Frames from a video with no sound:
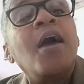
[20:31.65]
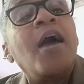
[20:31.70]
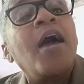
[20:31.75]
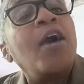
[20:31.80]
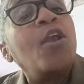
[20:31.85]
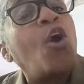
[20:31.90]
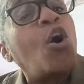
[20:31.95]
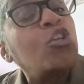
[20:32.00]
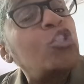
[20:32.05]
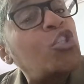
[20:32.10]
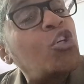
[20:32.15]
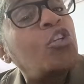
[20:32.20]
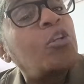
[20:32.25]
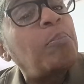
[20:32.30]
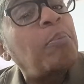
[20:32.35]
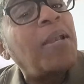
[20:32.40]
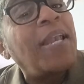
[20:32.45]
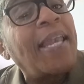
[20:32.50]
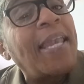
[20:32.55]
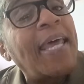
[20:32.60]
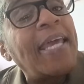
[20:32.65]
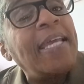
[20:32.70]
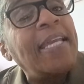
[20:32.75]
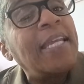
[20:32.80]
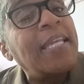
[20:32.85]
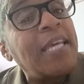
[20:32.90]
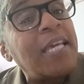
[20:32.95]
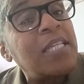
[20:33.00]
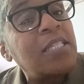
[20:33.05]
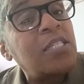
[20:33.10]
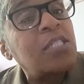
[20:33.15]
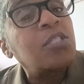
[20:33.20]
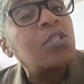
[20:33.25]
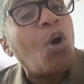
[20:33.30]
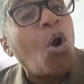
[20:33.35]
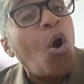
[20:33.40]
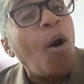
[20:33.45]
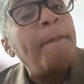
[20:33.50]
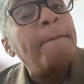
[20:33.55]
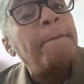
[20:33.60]
And also the playlists
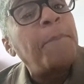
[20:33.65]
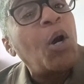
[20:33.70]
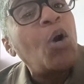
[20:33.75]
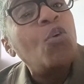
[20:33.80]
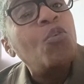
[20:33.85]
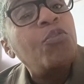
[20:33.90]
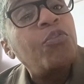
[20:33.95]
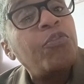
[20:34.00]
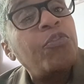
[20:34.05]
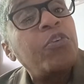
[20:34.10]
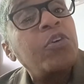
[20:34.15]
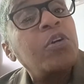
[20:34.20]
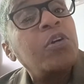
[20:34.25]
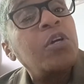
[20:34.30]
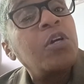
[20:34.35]
on both,